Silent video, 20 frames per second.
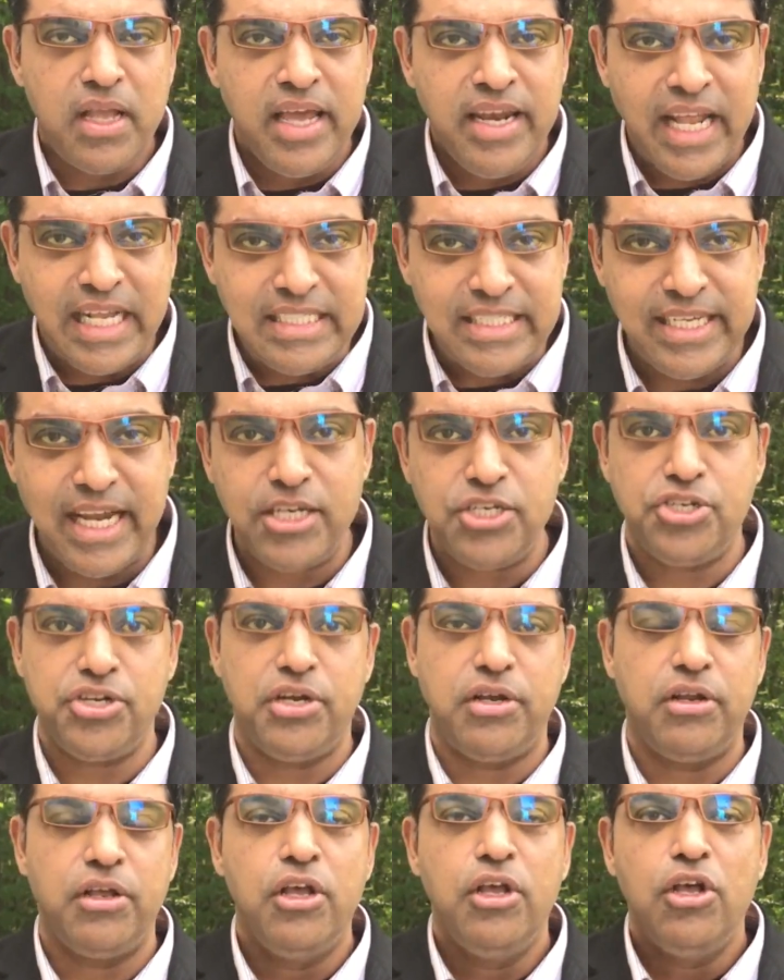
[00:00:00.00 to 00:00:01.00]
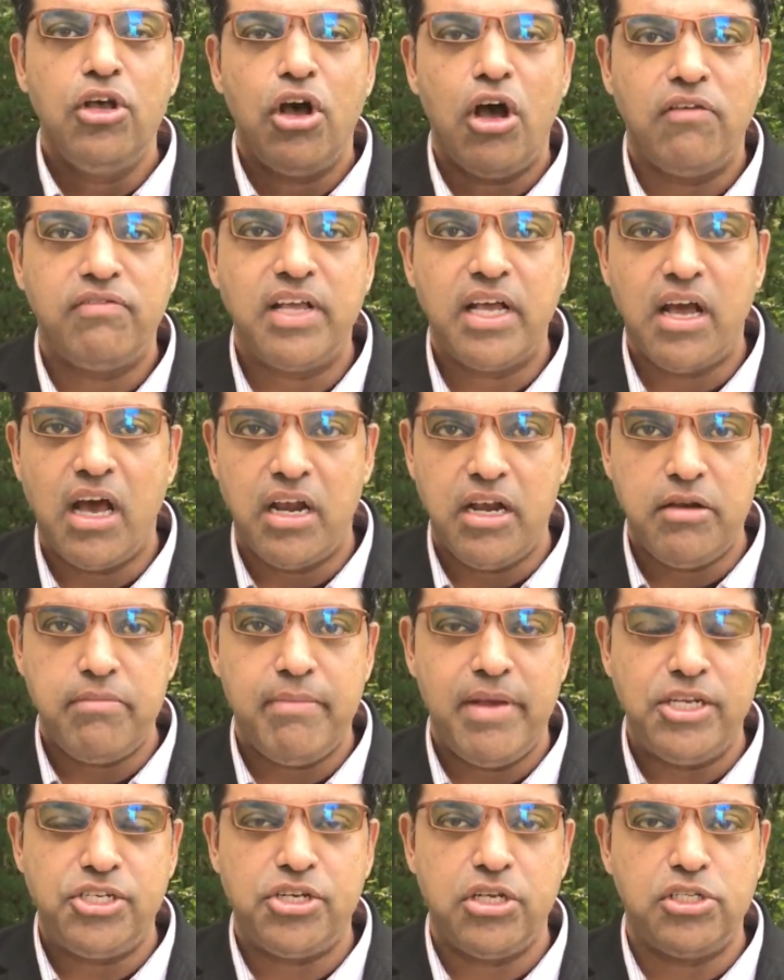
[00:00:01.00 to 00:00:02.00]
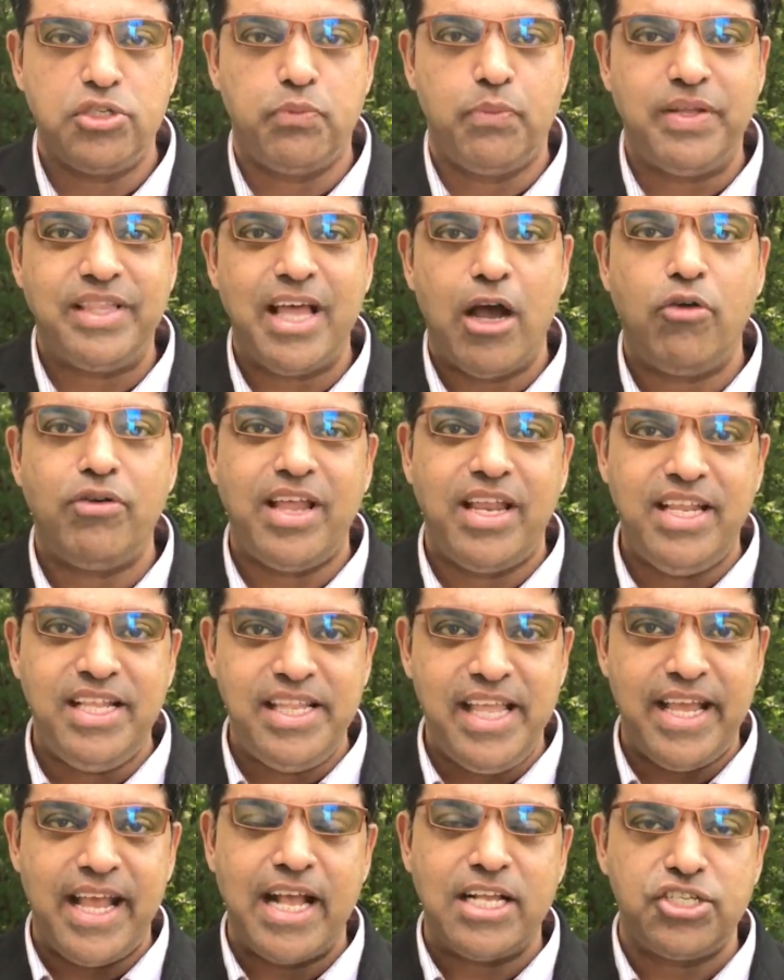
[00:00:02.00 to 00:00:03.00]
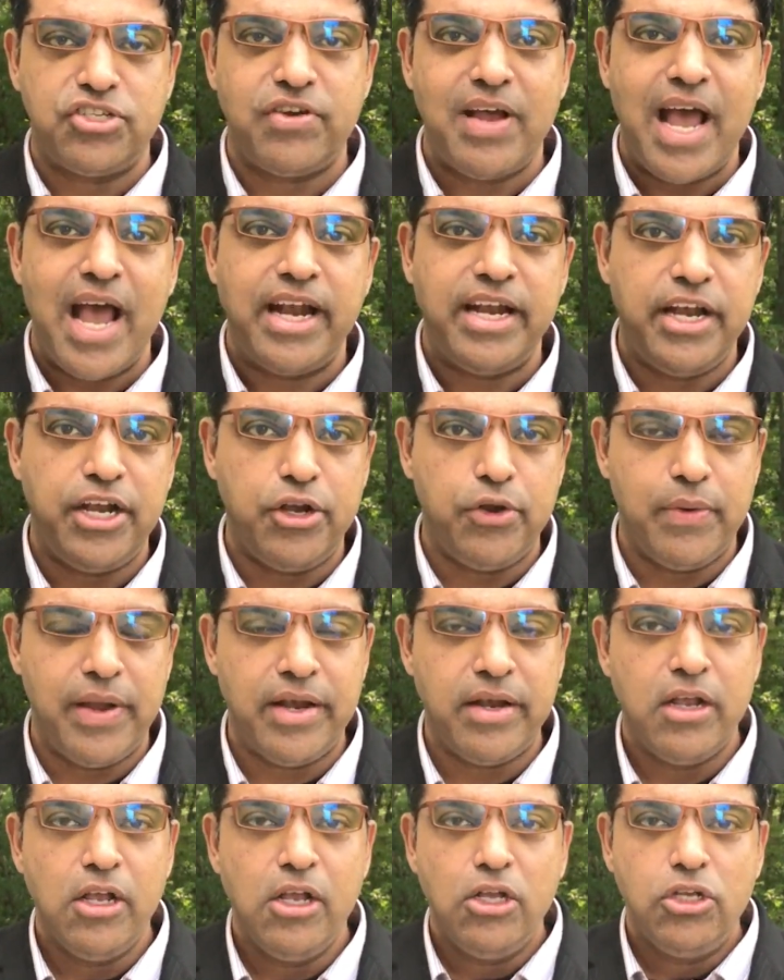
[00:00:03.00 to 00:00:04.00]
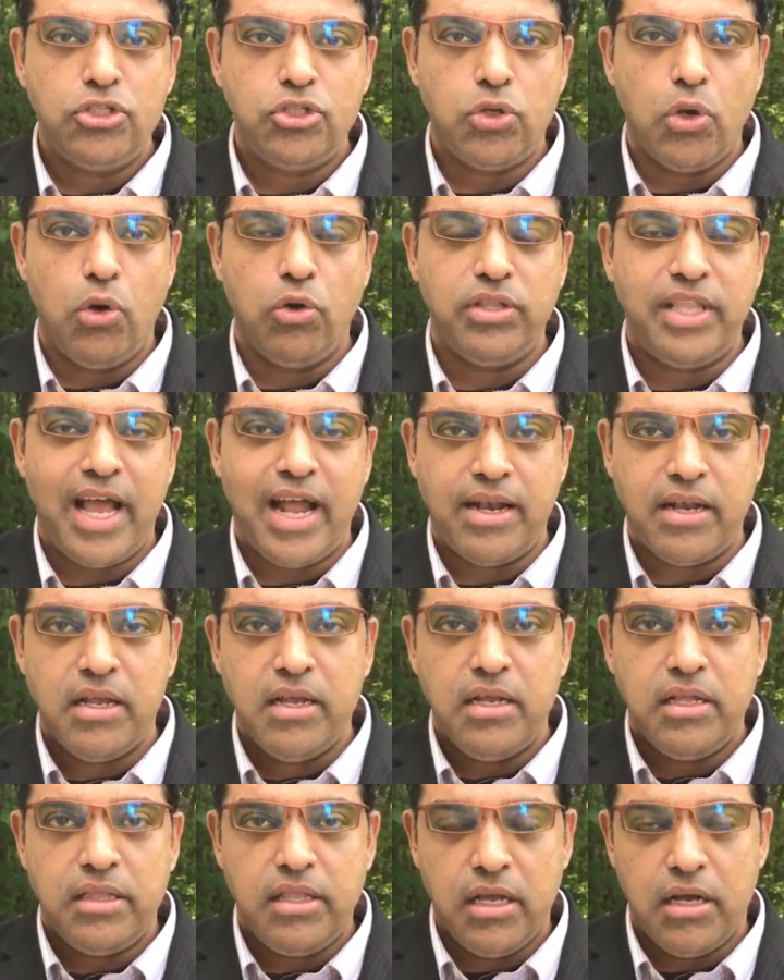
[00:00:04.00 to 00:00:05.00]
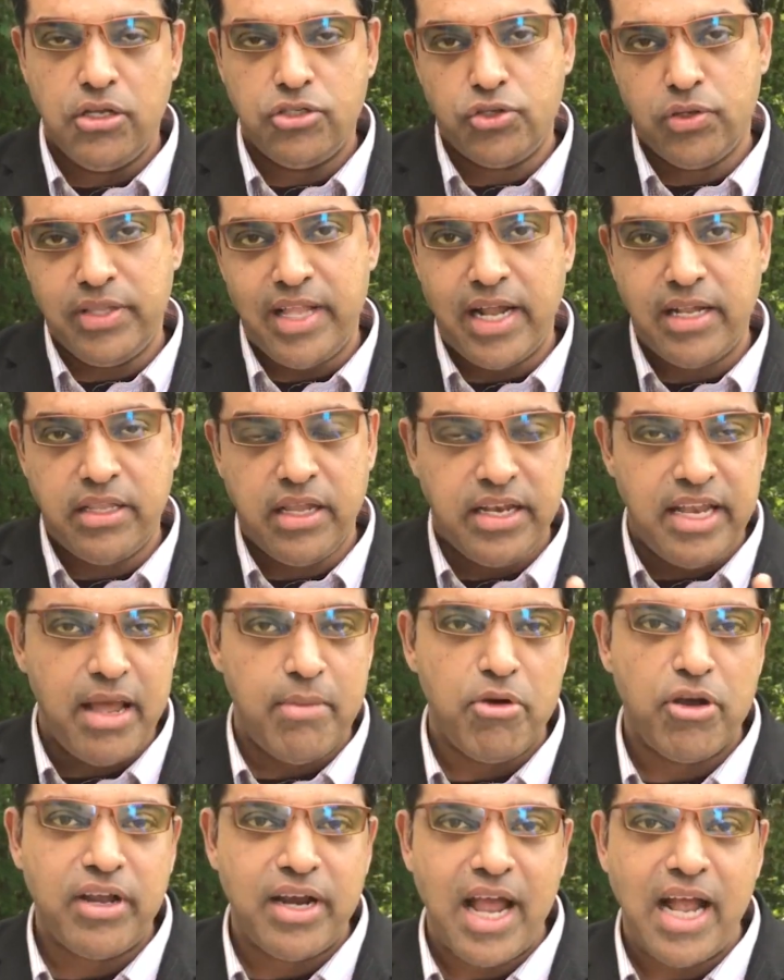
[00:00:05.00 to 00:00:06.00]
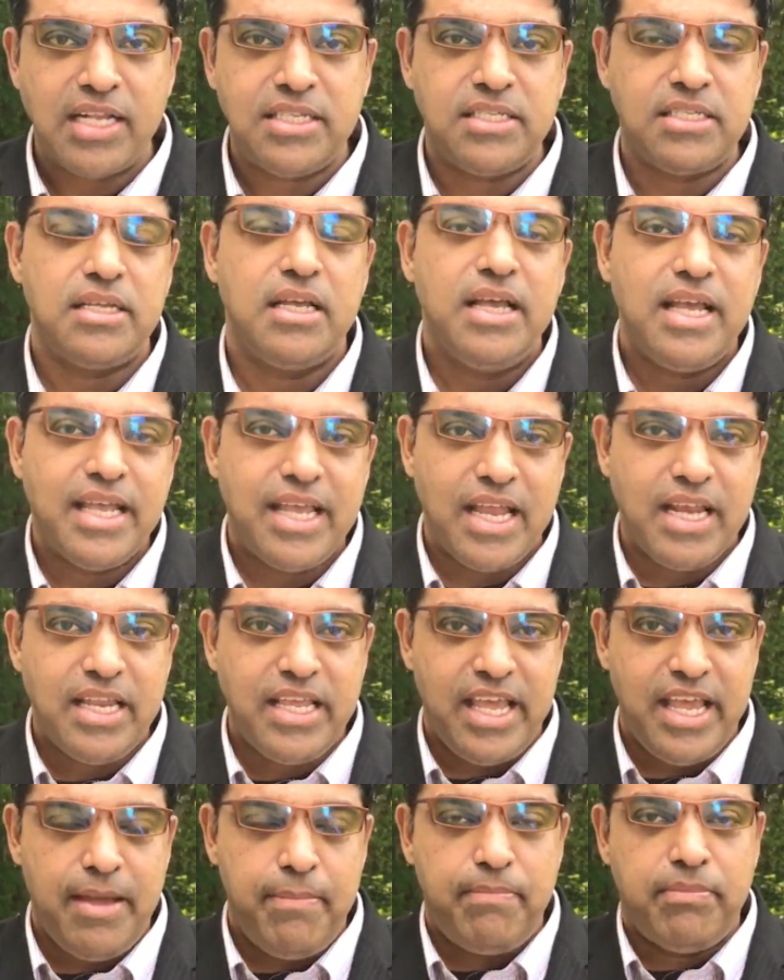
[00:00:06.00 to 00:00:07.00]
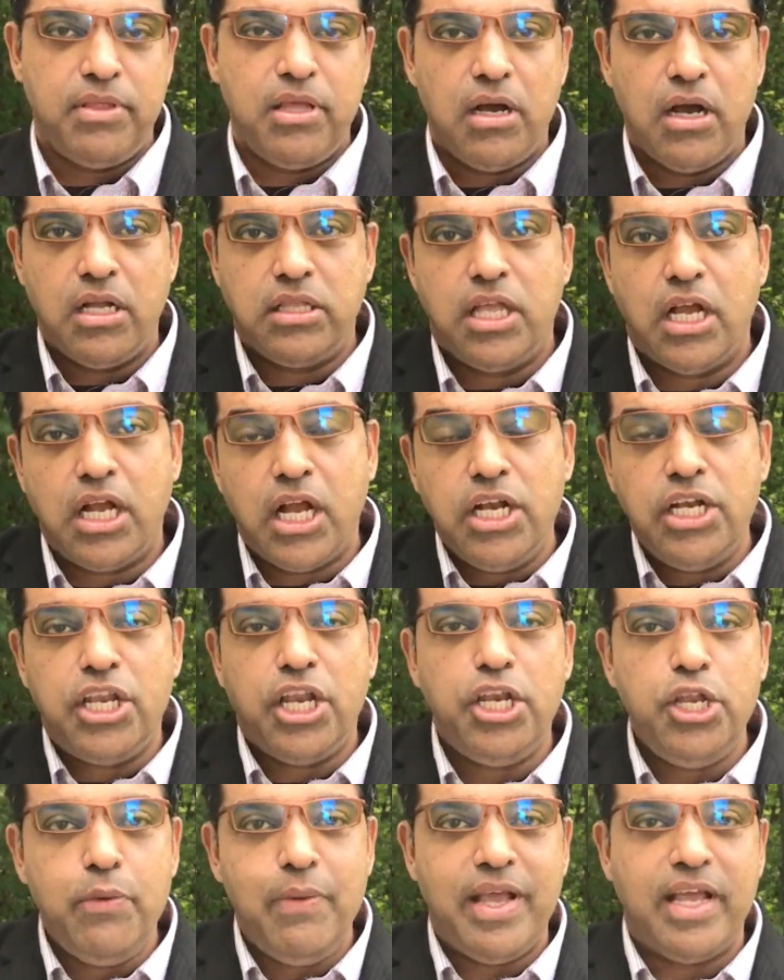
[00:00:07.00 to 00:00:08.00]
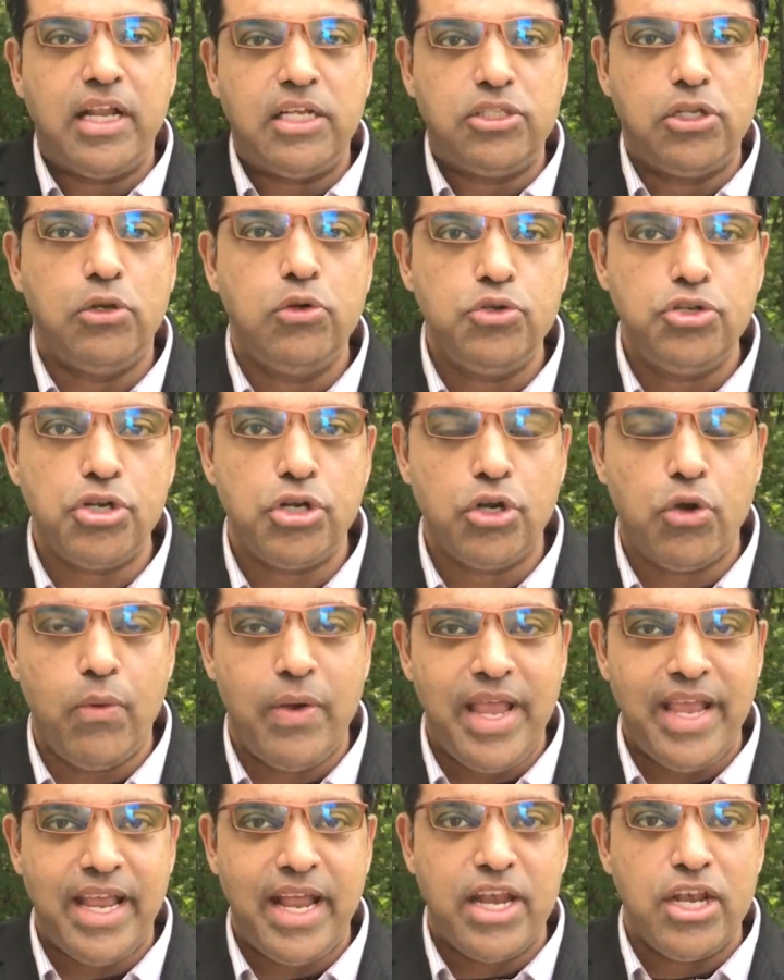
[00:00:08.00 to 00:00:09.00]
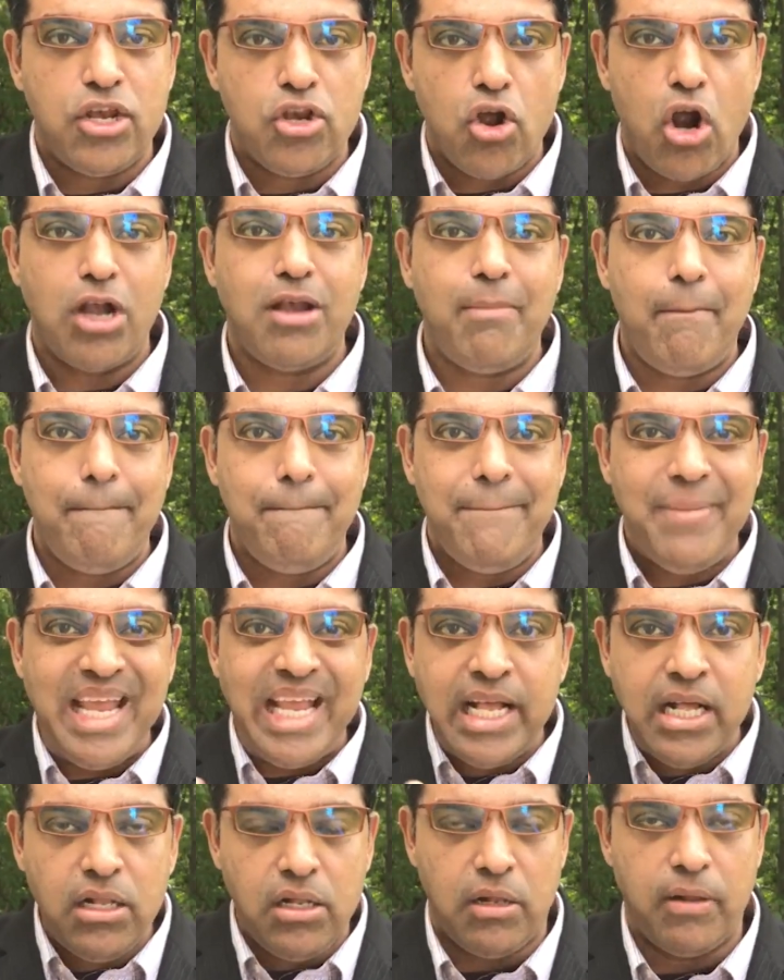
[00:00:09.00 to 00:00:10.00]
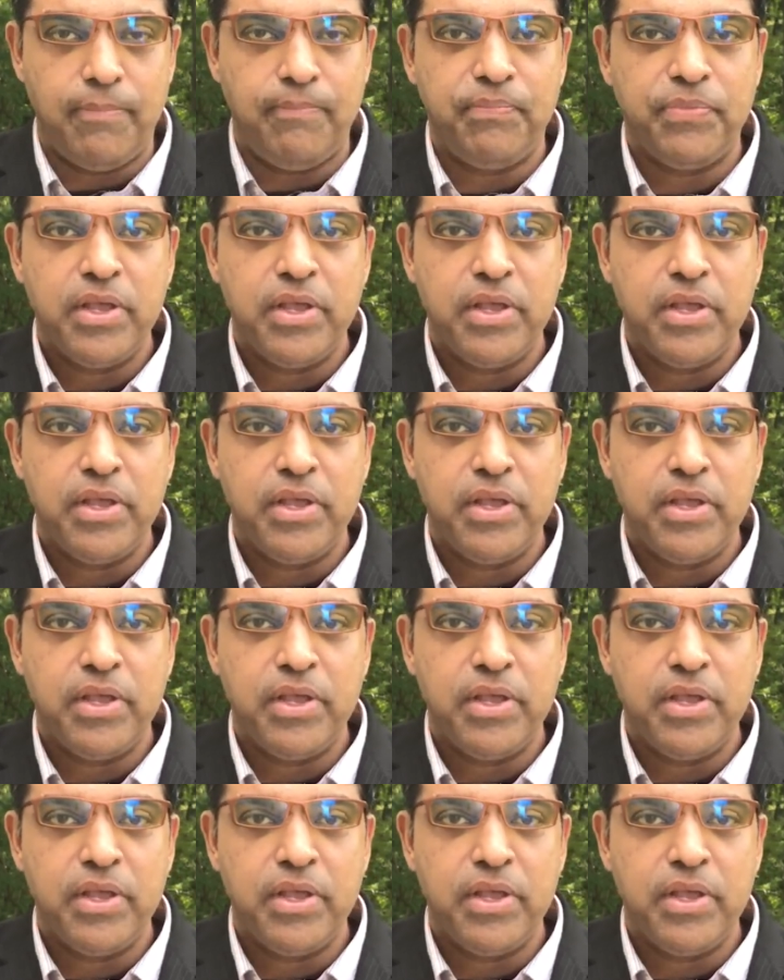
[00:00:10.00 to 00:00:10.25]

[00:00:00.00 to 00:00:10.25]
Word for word: an extension of the current measures without anything extra added to it, so that the, so that the Democrats can keep the, the continuing resolution going and not mingle